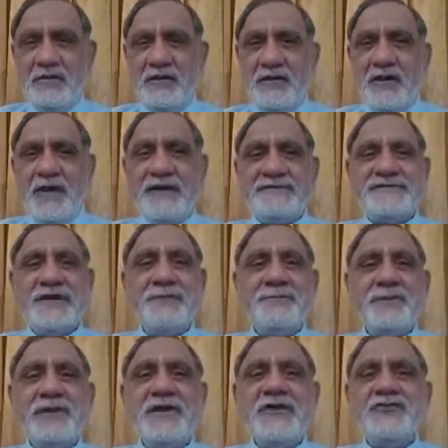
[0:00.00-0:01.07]

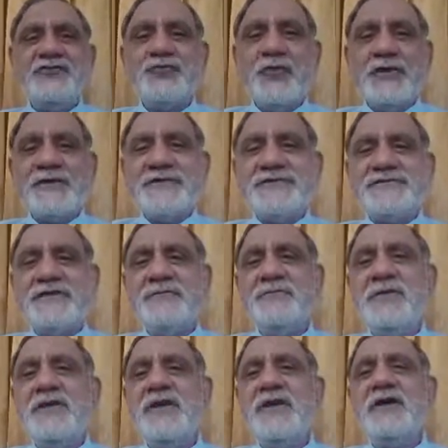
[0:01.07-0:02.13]
Example is, what is the
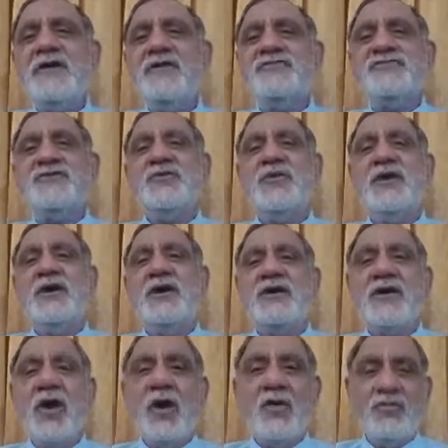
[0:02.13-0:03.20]
meaning of the word
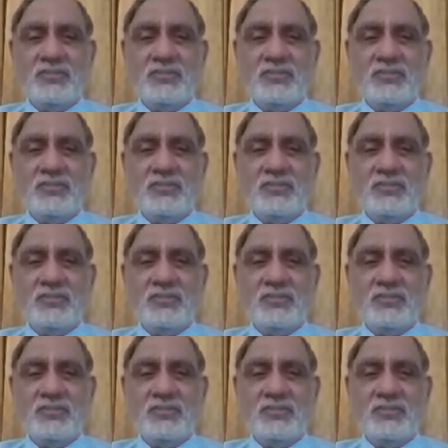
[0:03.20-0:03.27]
cow?